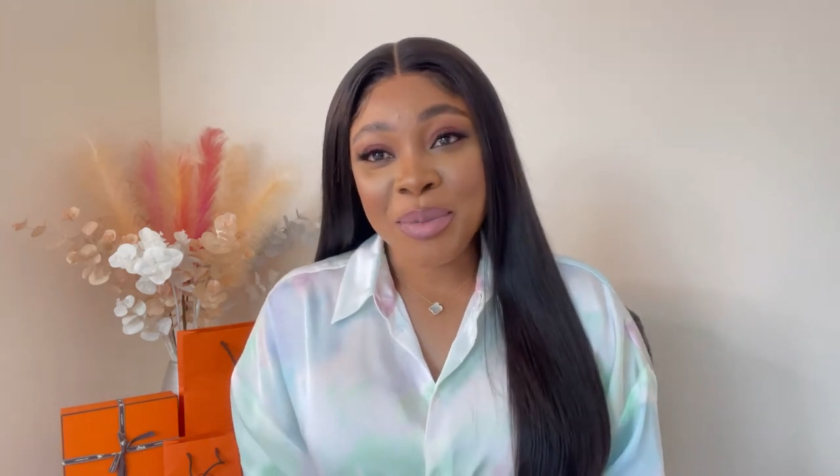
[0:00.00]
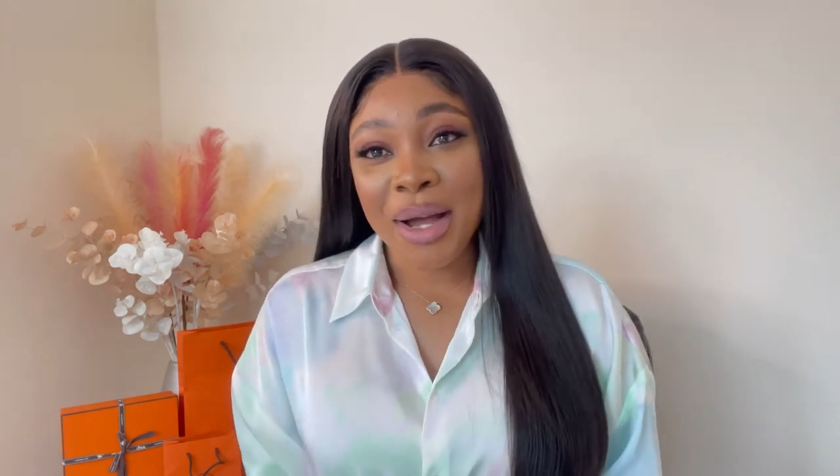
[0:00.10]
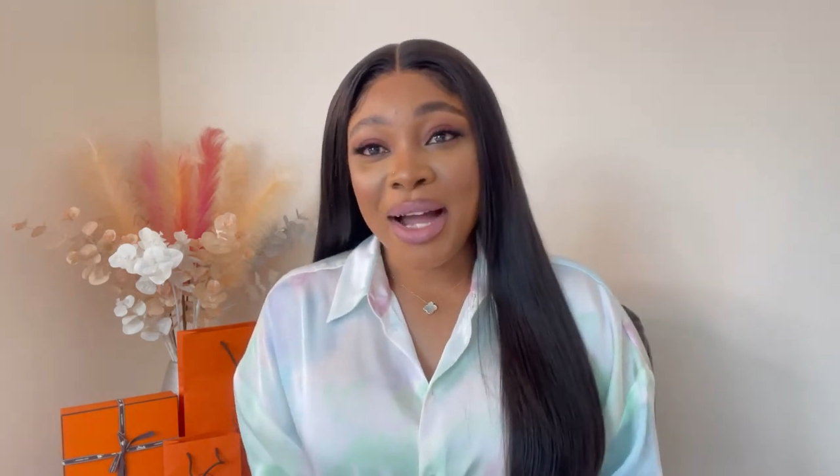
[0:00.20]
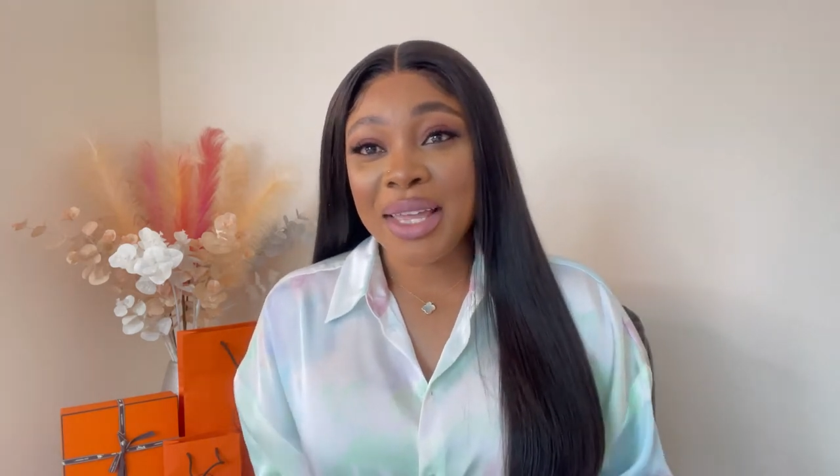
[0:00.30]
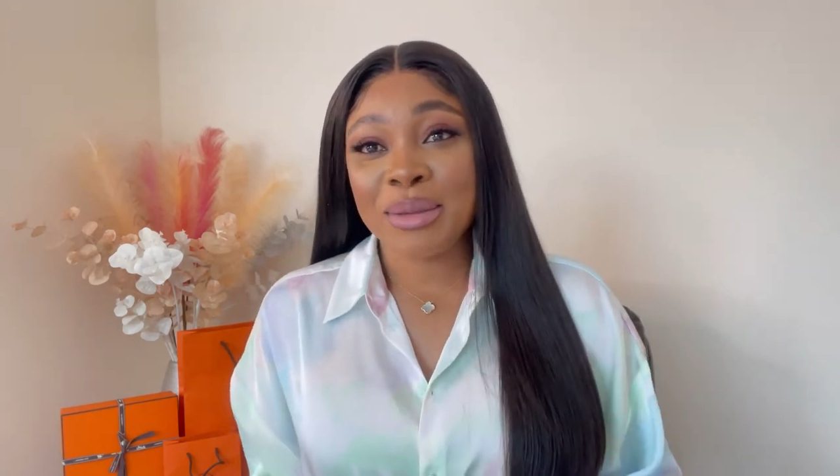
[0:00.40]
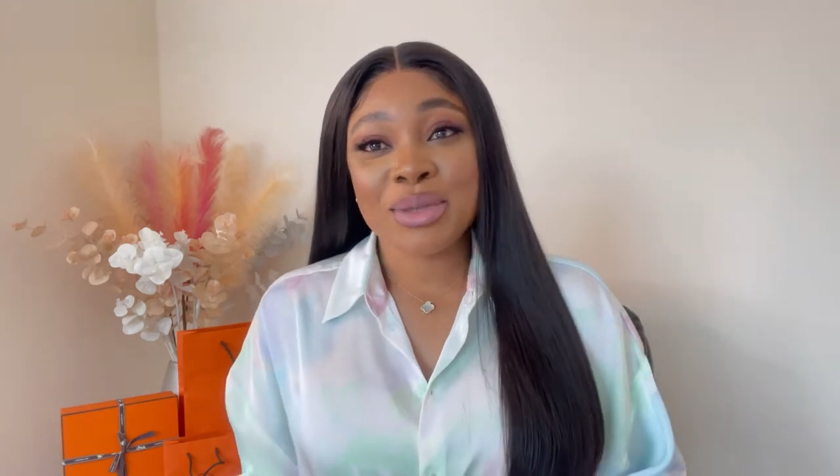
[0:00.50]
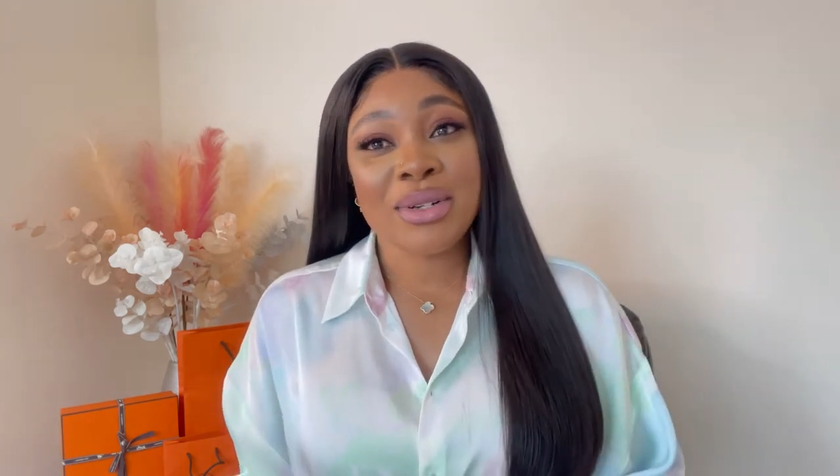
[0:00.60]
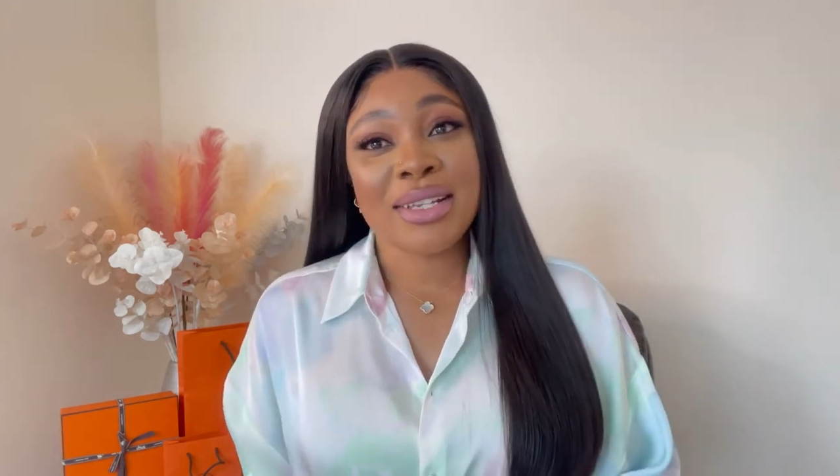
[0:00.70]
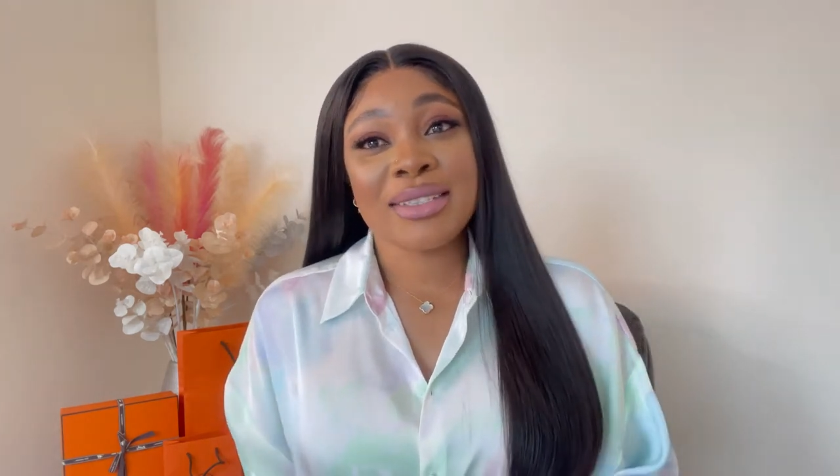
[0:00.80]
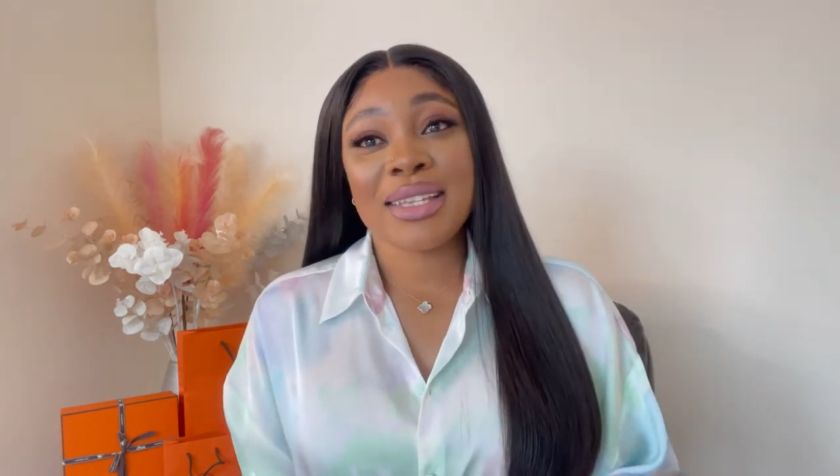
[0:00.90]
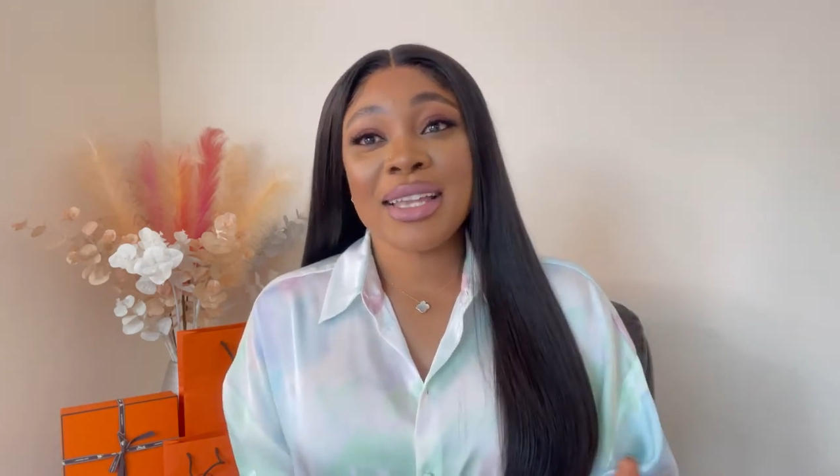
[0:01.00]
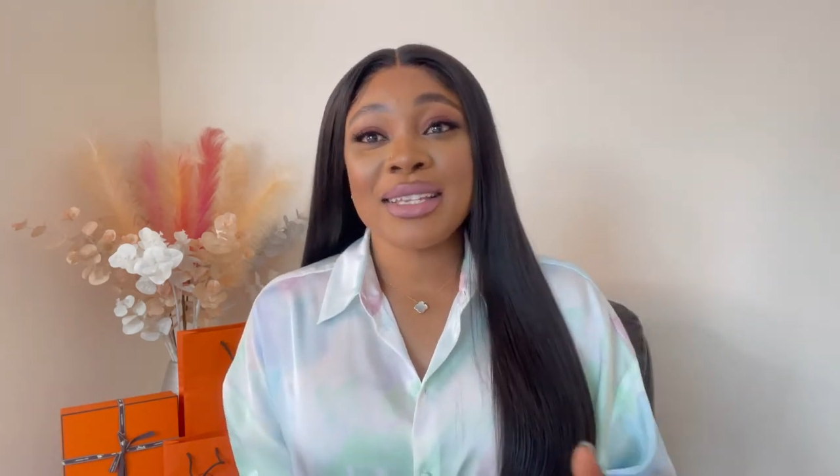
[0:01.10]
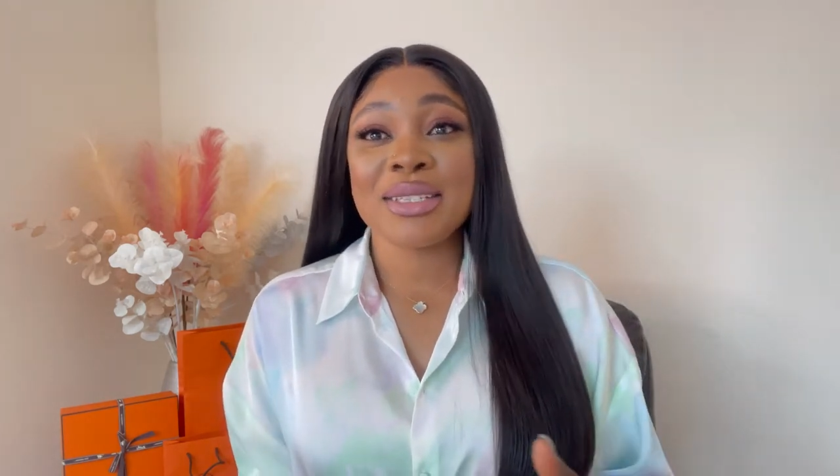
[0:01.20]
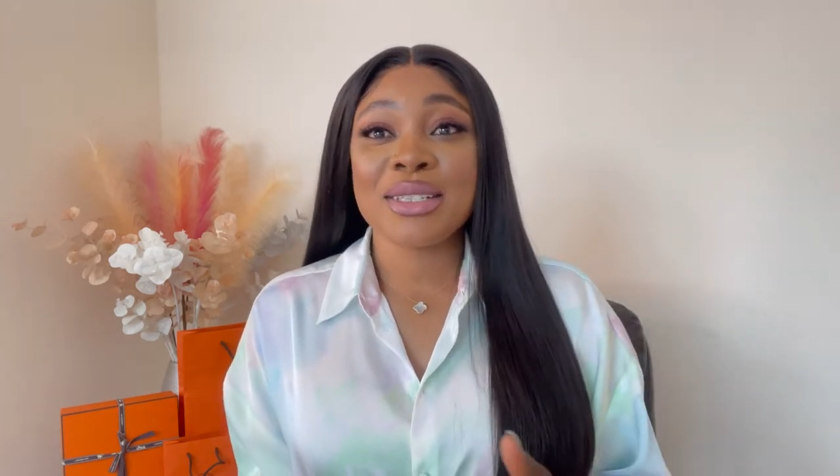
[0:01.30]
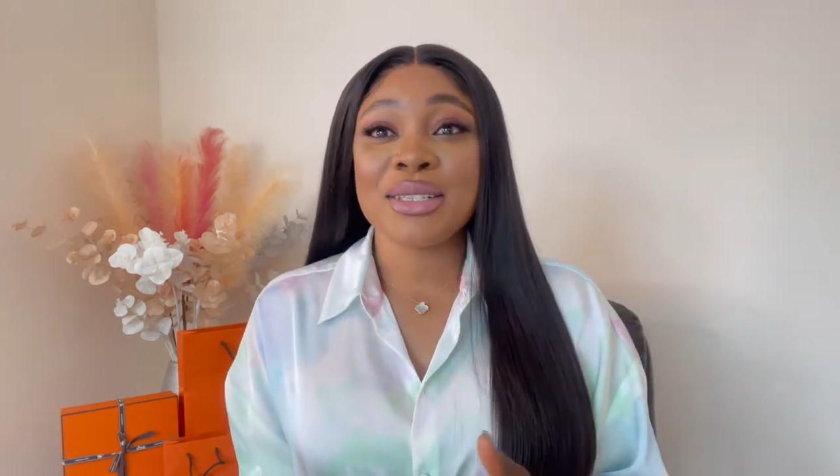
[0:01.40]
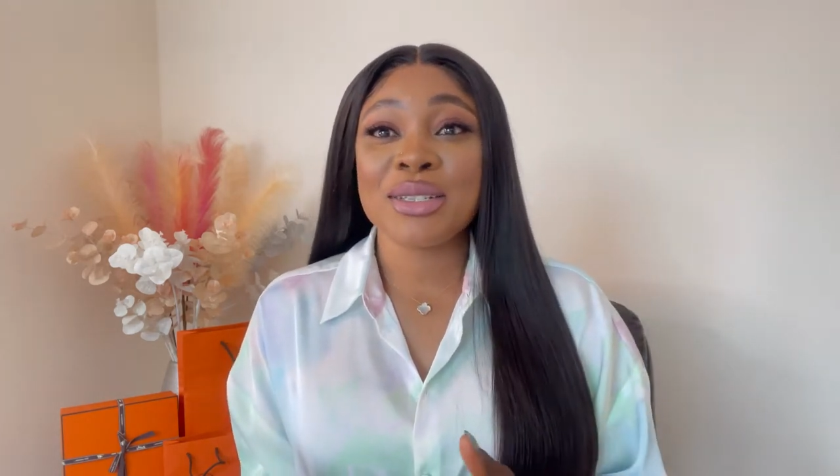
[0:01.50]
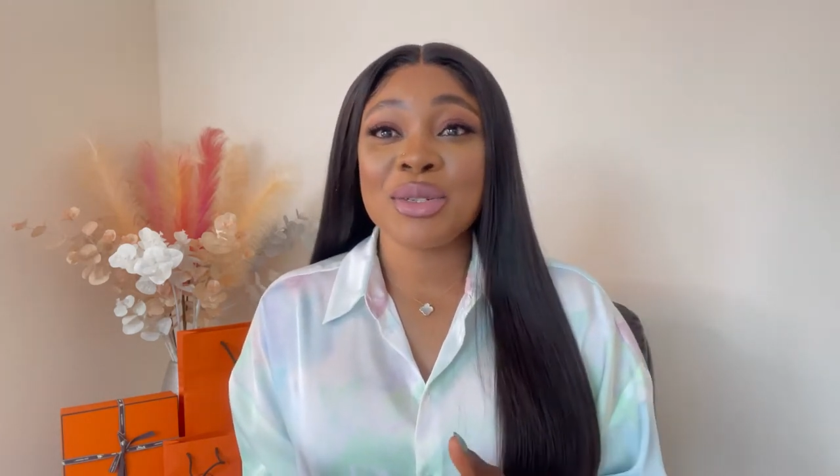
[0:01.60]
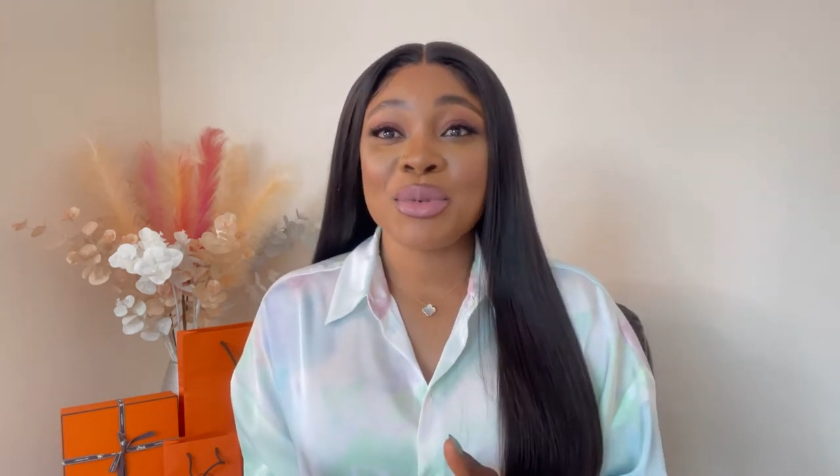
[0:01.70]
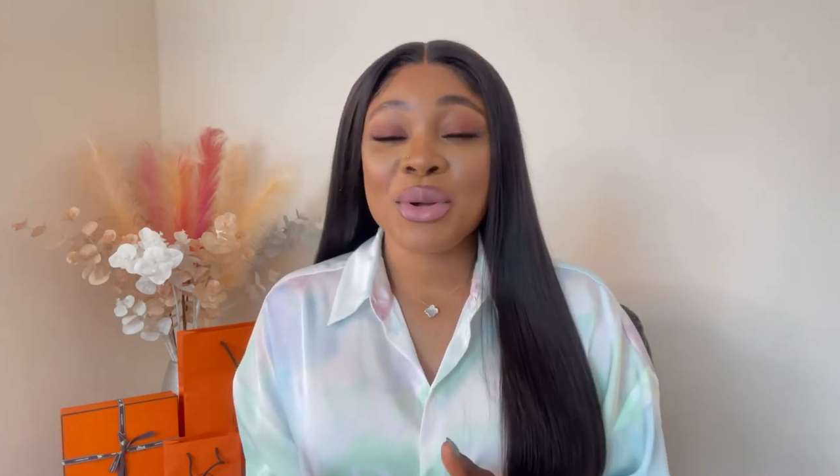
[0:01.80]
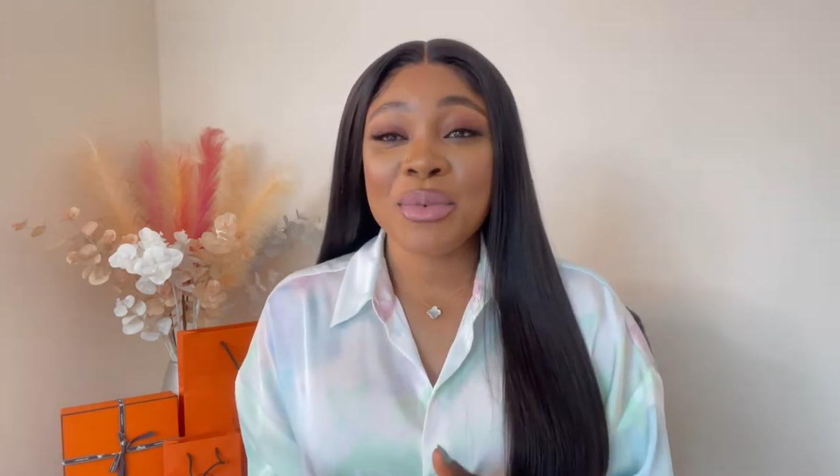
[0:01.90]
I am trying to get into YouTube
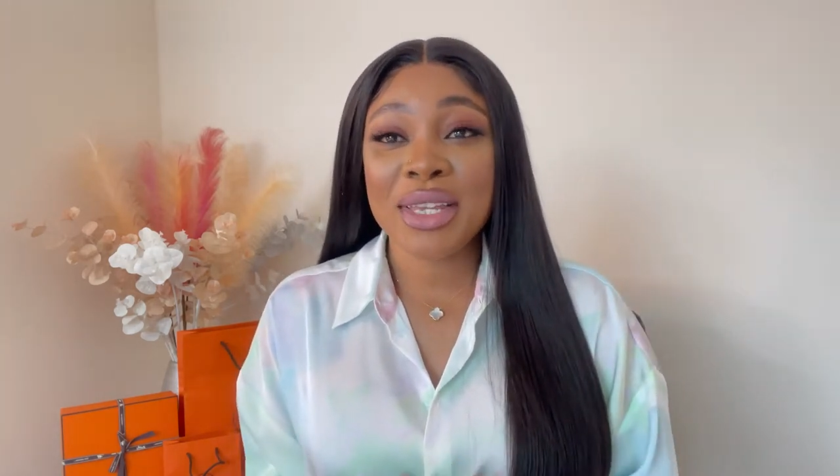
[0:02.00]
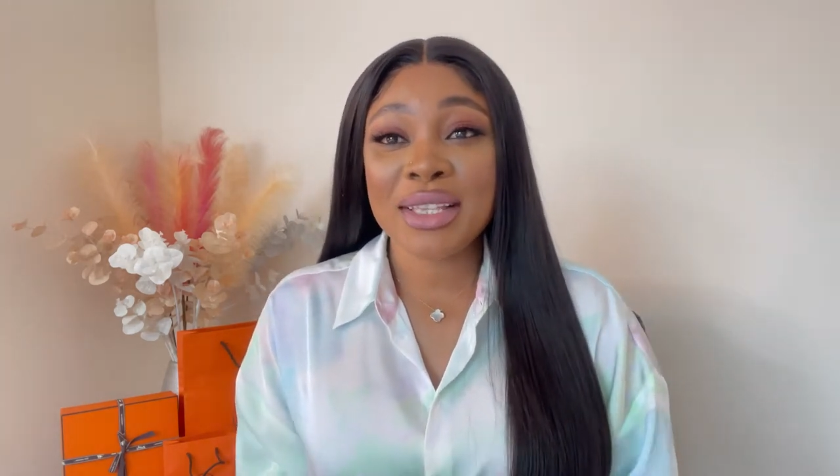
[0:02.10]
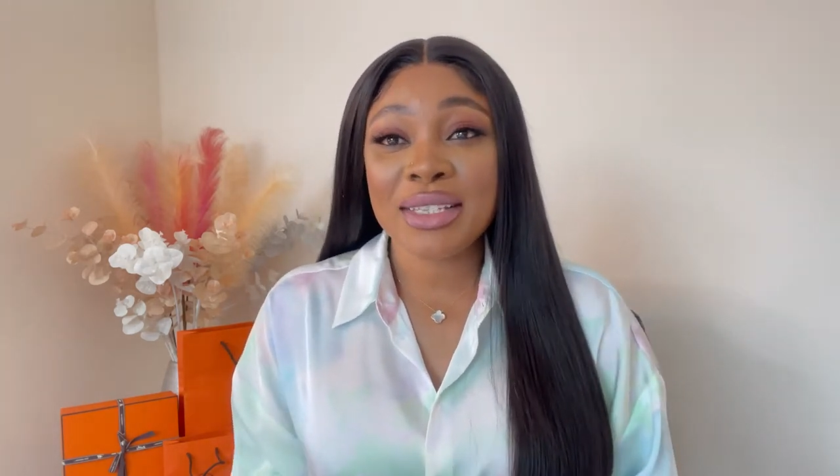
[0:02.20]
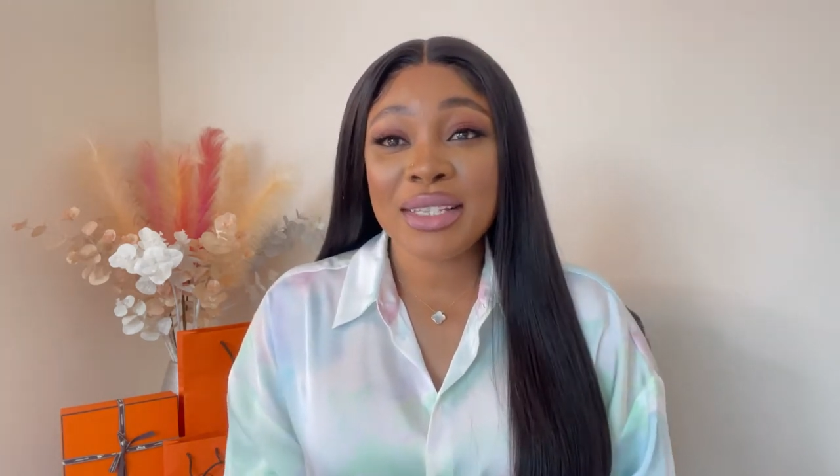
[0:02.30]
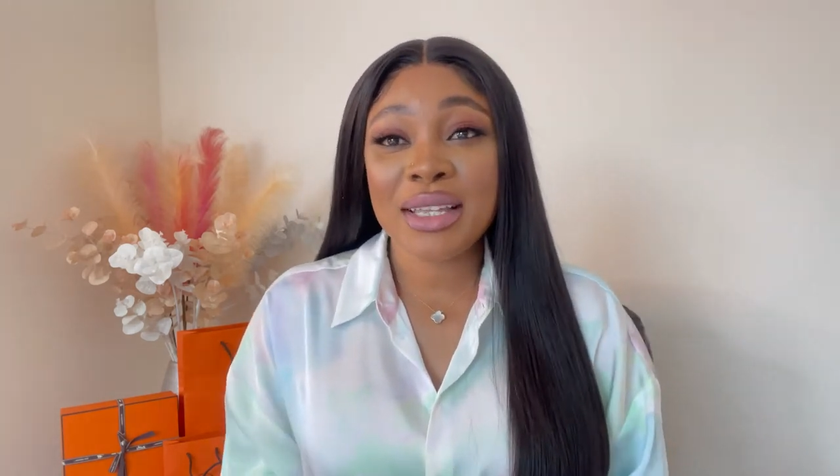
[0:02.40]
community